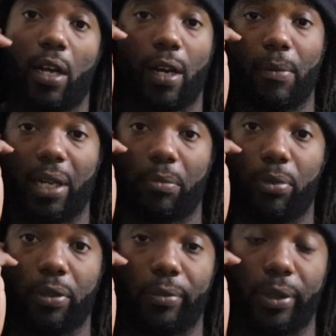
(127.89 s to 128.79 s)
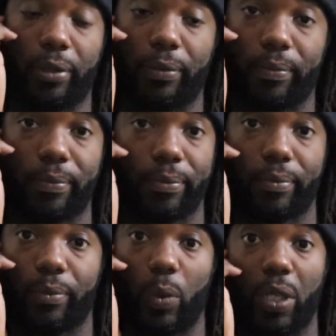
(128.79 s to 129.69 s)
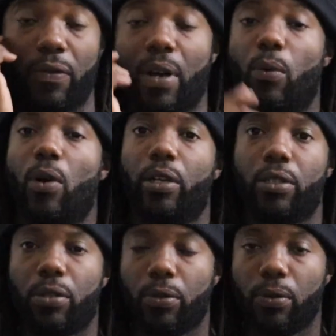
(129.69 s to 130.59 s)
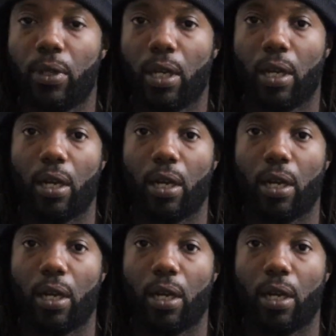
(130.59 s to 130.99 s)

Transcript: Um, I can put, you know, whatever I wanted to